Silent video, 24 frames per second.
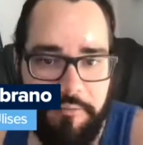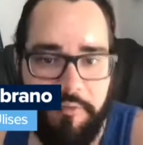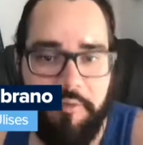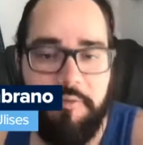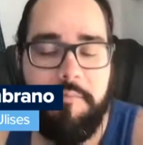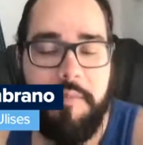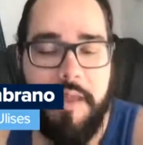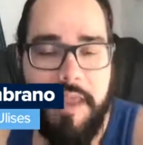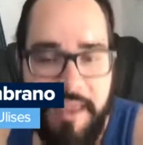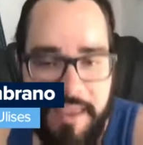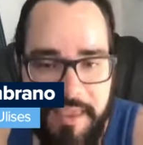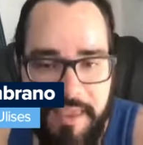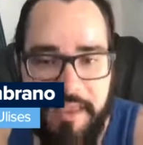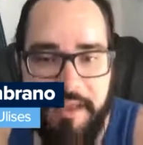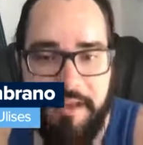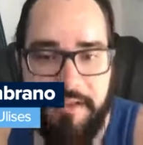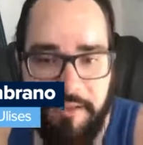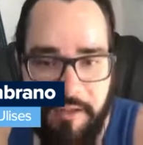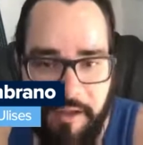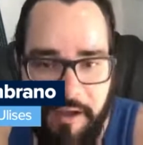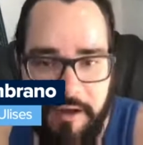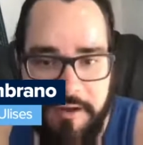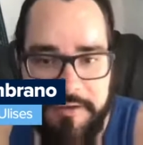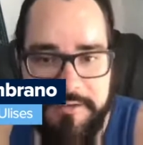for
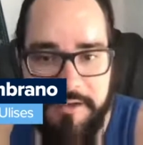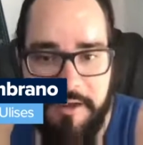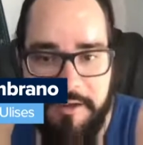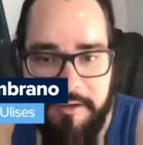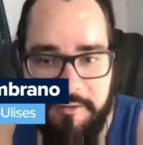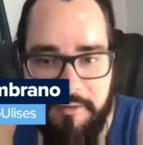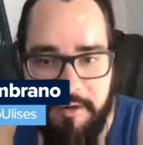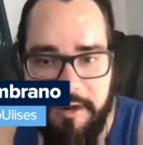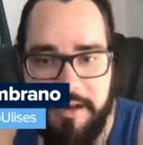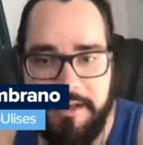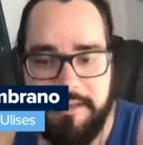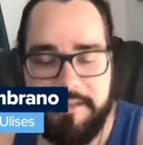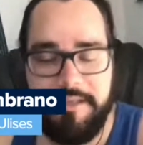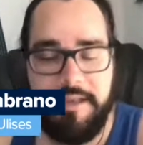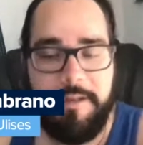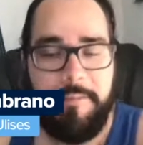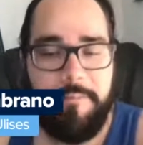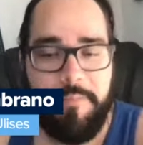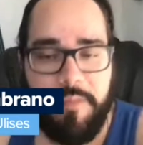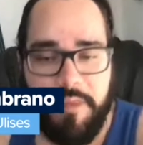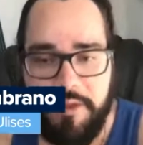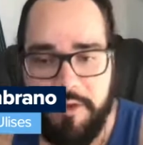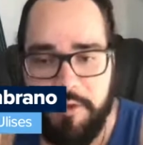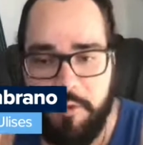making Locked On Rays
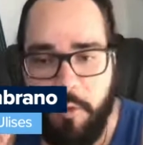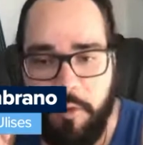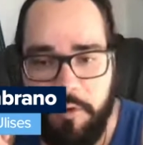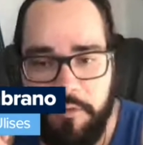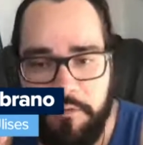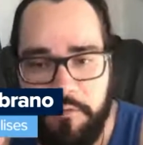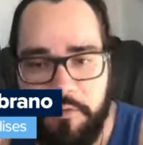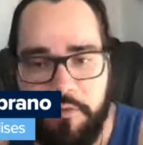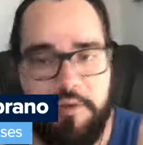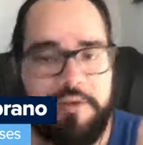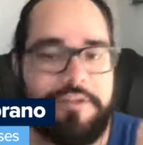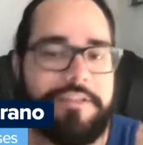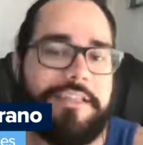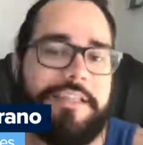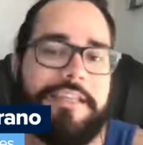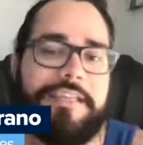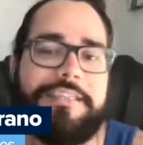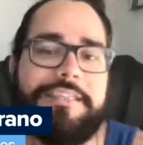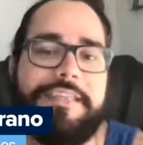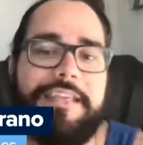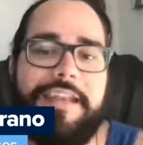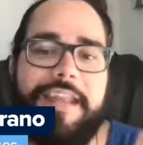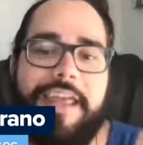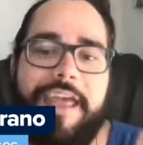your first
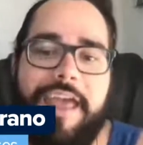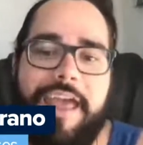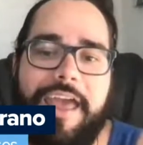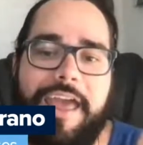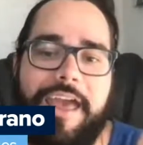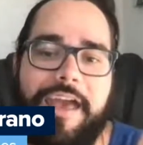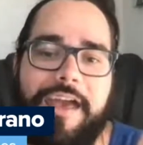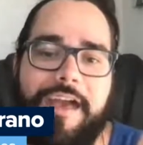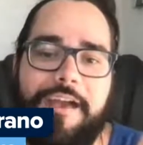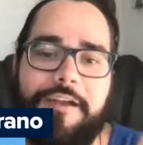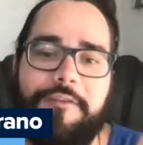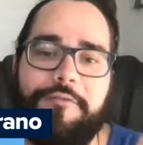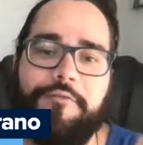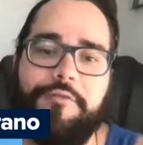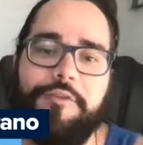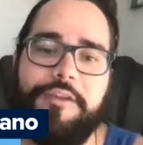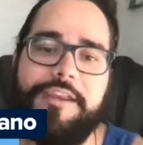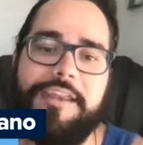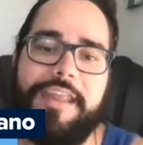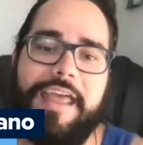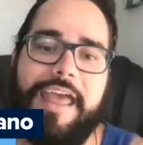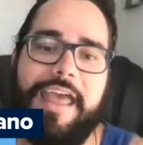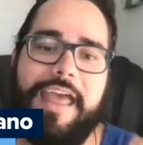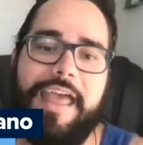listen
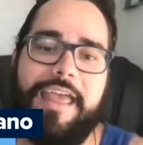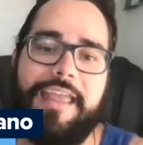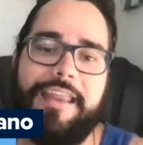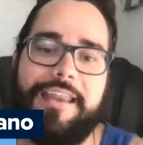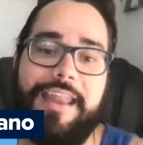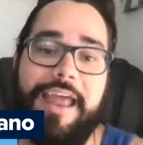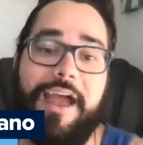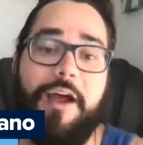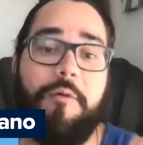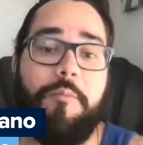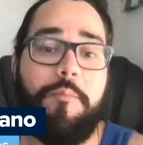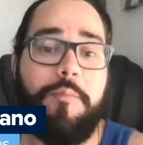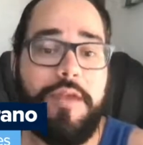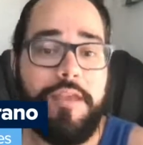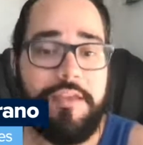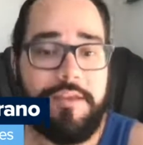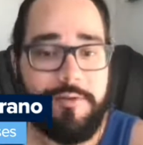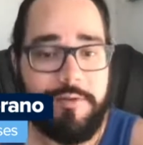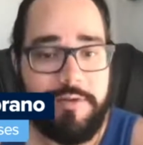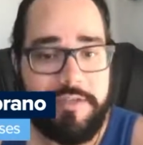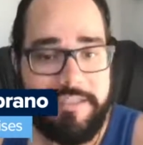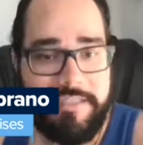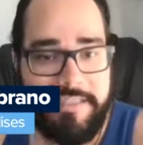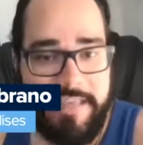every day. Now
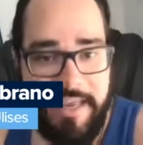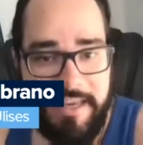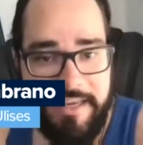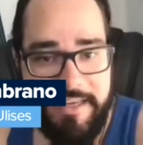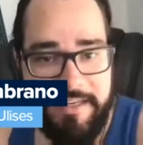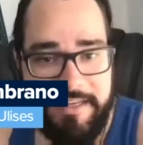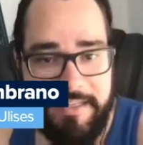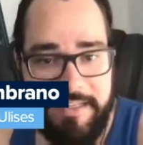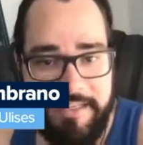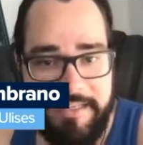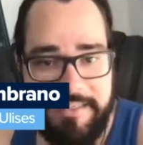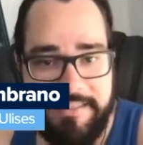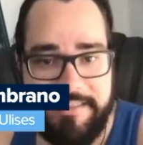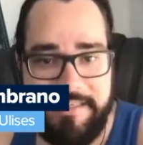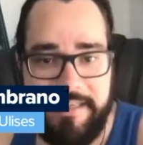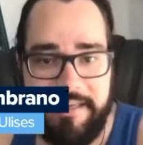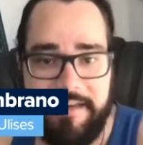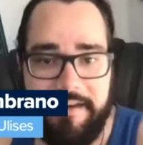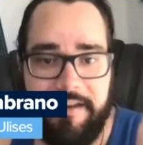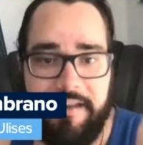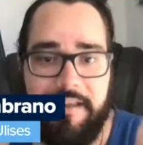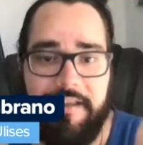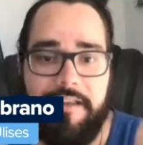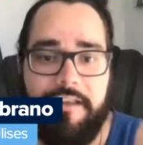make your second
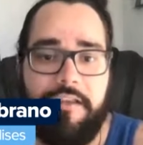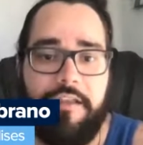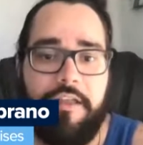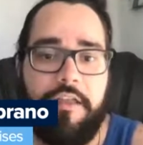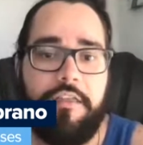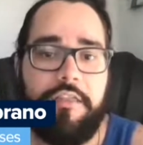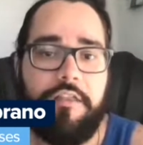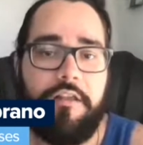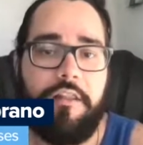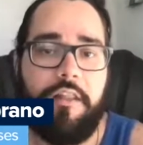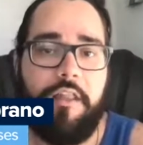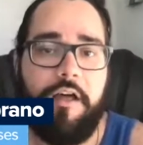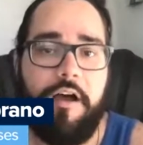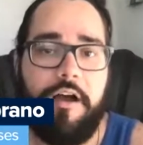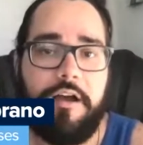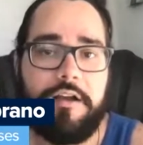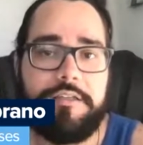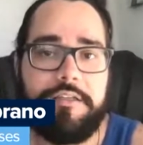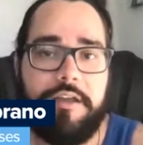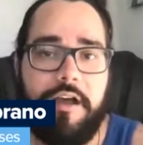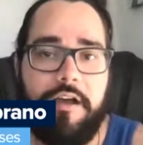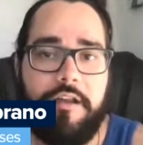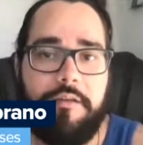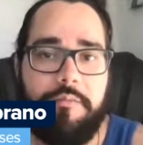listen the
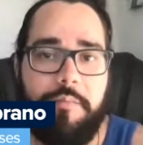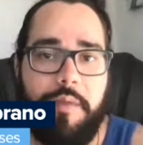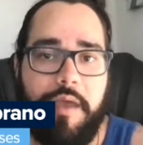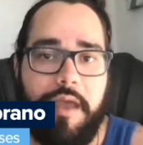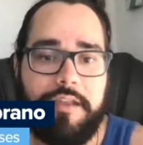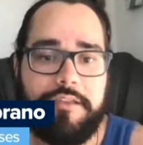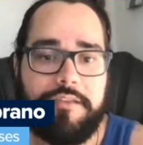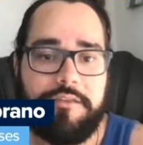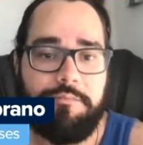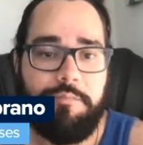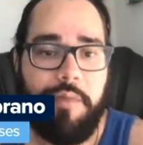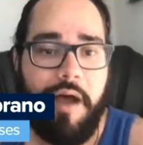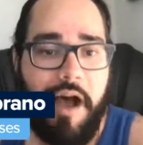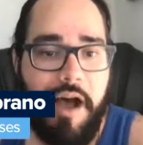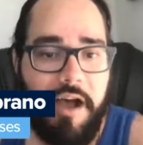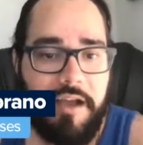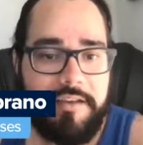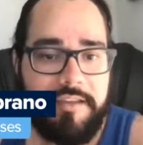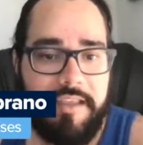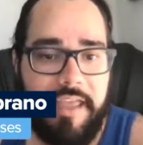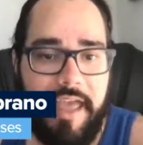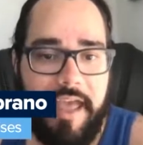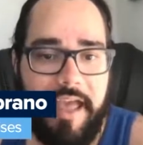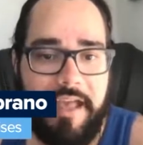Locked On Bets
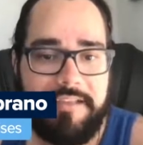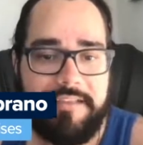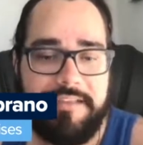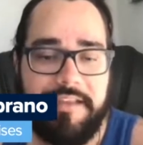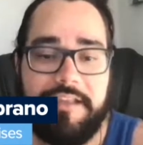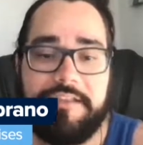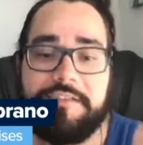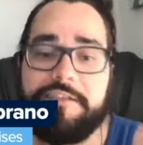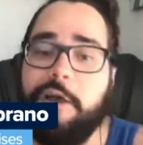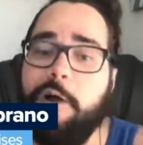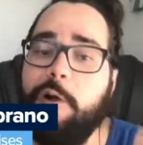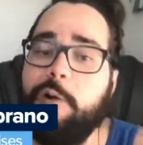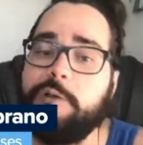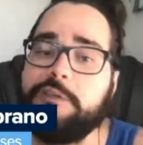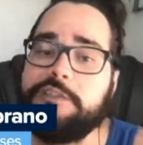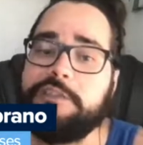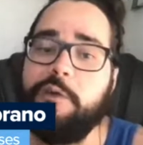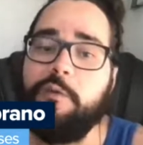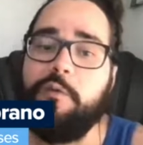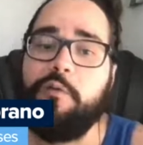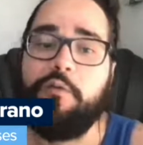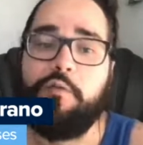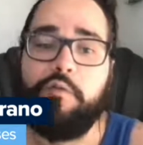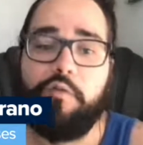podcast. It's
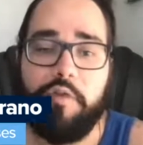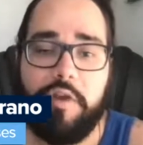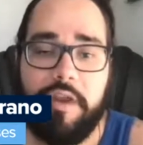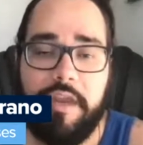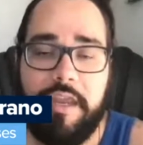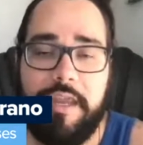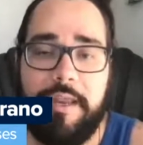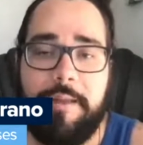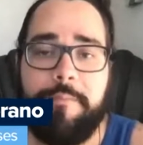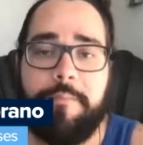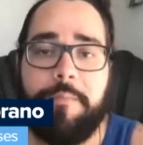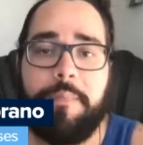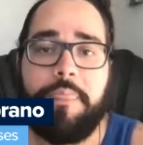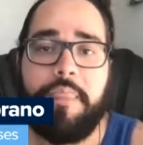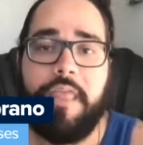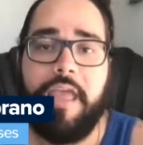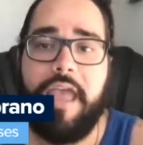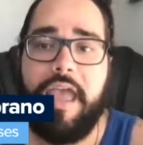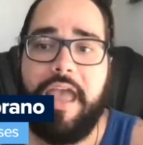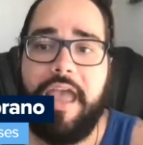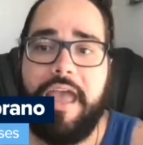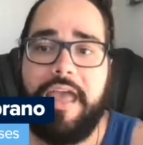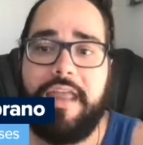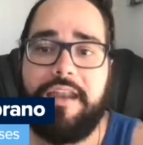also free
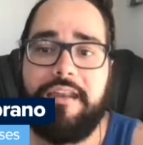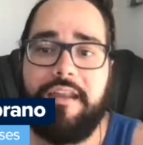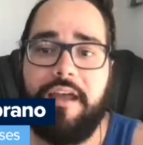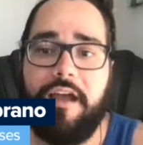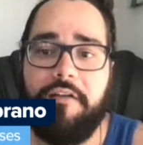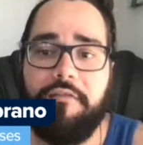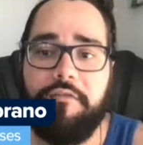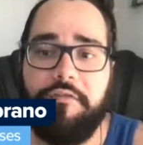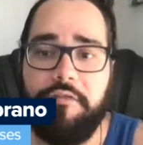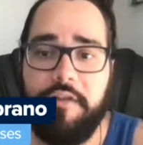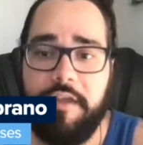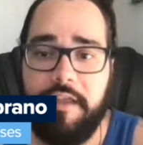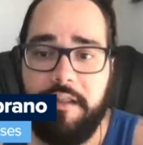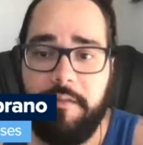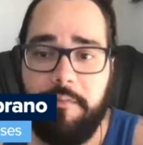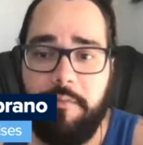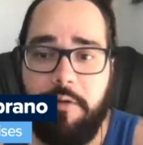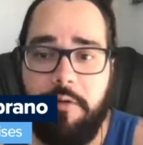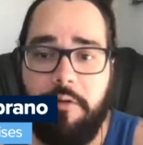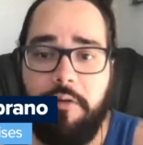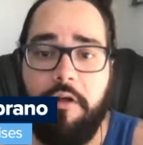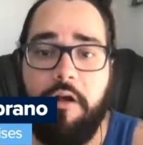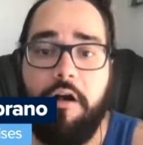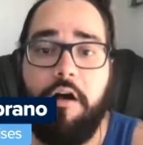and
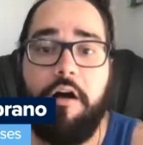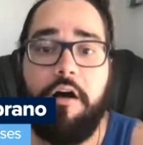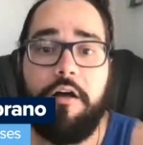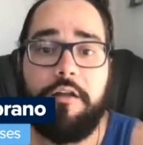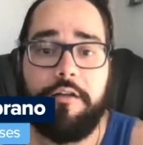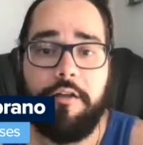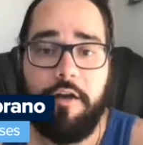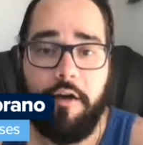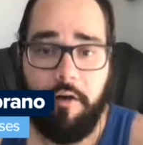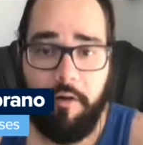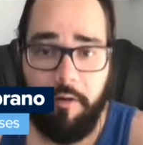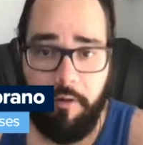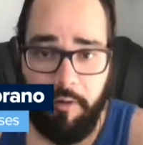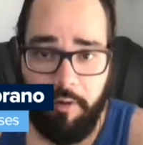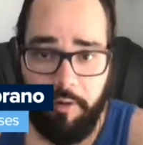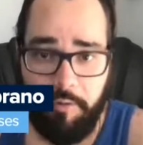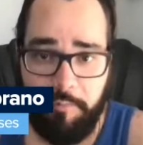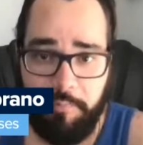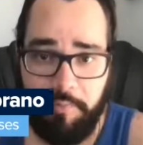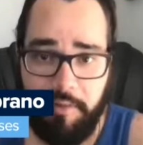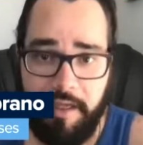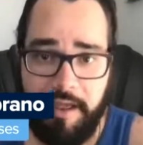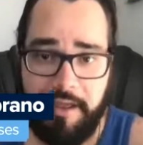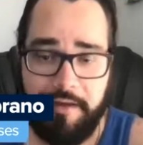available on
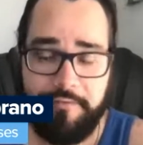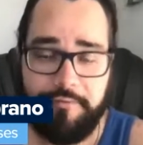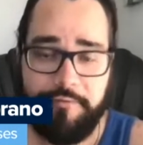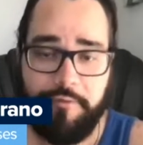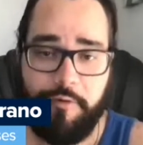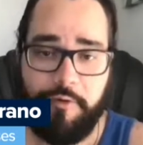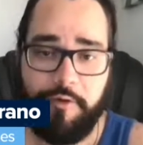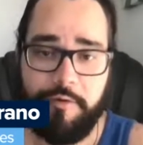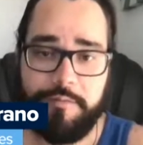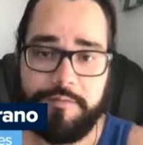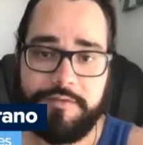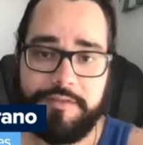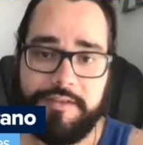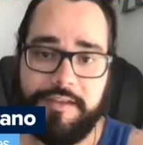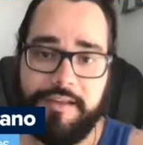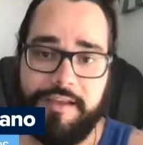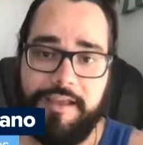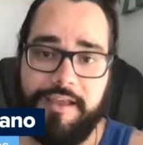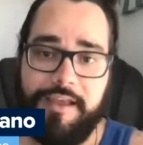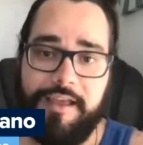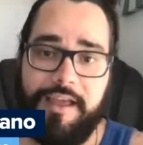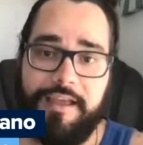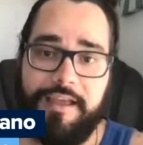all platforms.